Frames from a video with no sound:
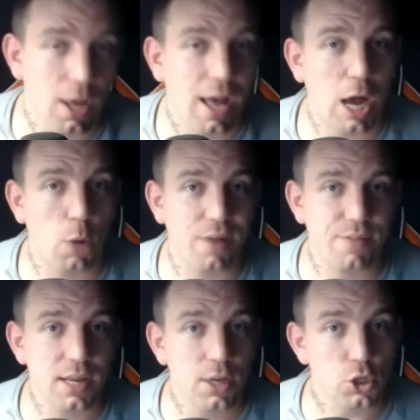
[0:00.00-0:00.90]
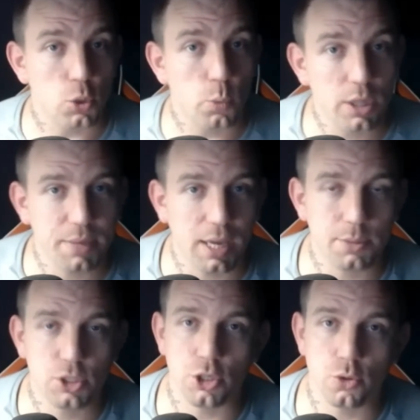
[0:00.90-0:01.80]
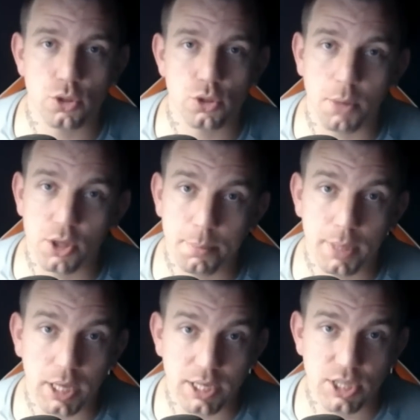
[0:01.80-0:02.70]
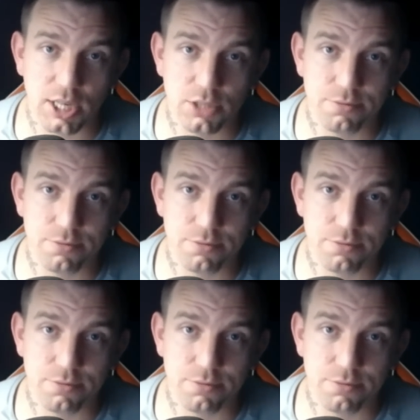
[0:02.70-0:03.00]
However, you will be able to use them on the PlayStation